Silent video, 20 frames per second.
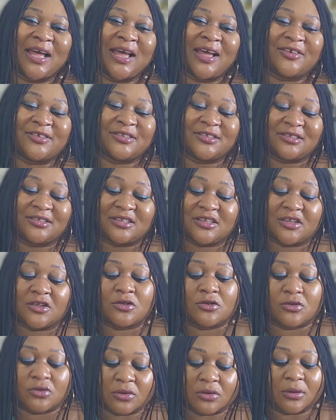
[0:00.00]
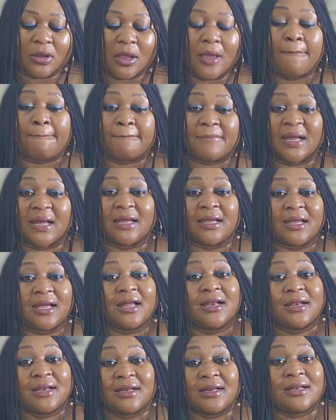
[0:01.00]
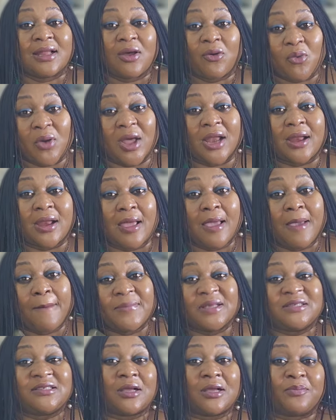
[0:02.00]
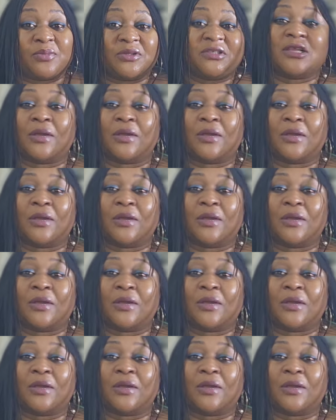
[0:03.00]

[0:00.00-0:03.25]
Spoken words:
I'll see you in my another one. Peace out.